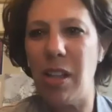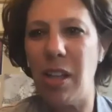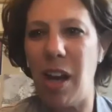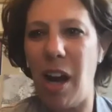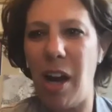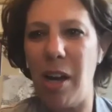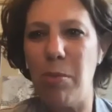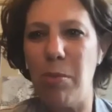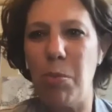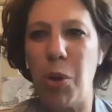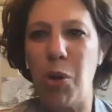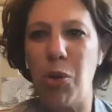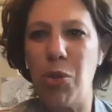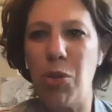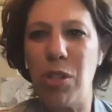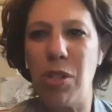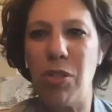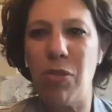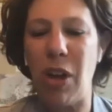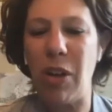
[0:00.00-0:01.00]

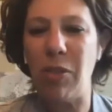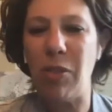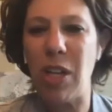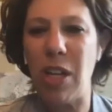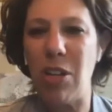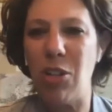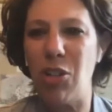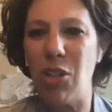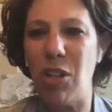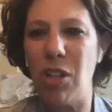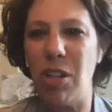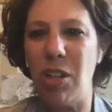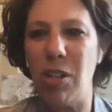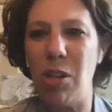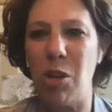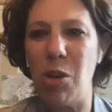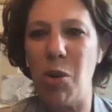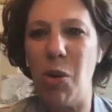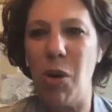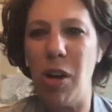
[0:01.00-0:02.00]
Guideposts Foundation in New
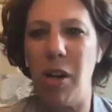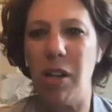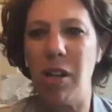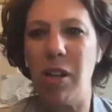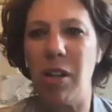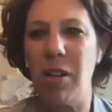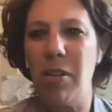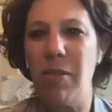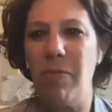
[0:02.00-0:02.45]
York.